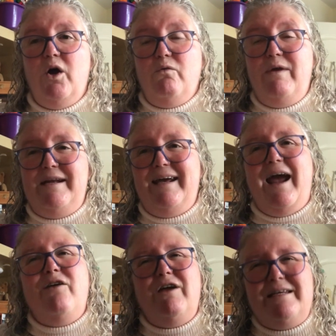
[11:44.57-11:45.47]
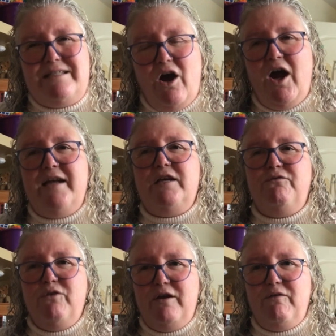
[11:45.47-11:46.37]
reading area is tidy,
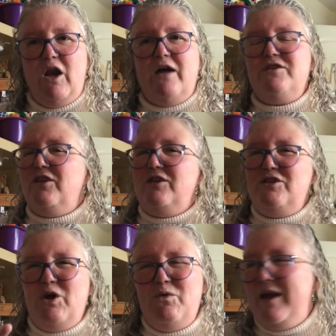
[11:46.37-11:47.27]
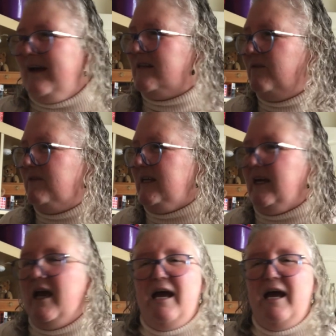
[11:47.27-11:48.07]
free of clutter, that there's no negativity